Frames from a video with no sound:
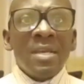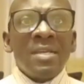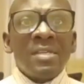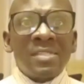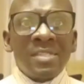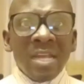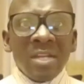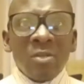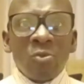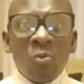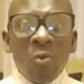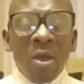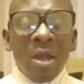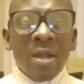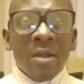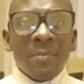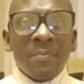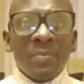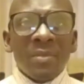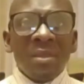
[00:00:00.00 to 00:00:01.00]
Start
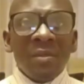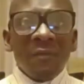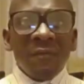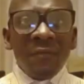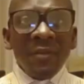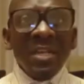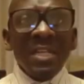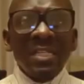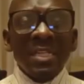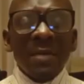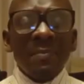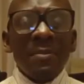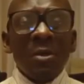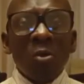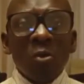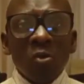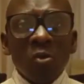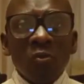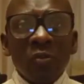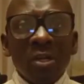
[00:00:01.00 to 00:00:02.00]
work, finish up the
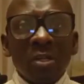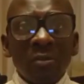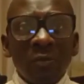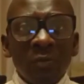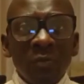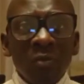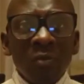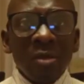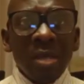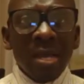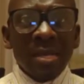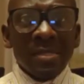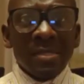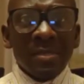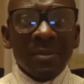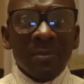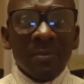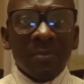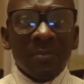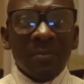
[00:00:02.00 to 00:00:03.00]
contract of 2 years.